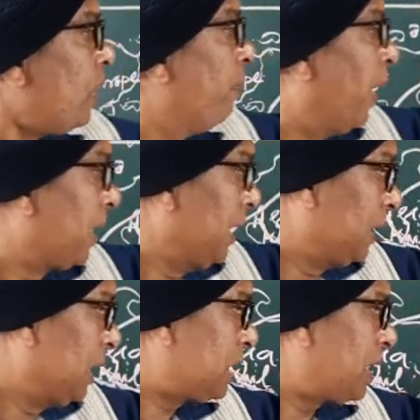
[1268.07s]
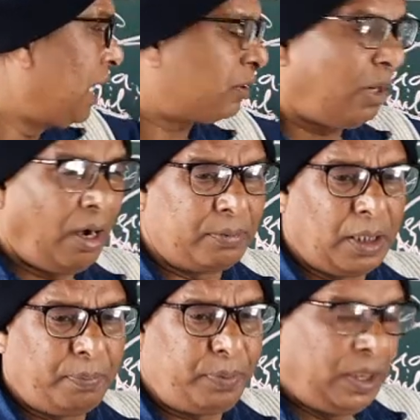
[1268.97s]
But is this types of
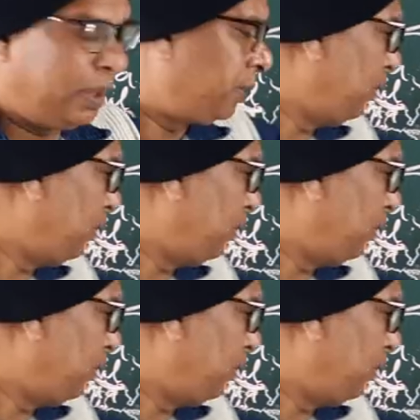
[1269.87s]
the field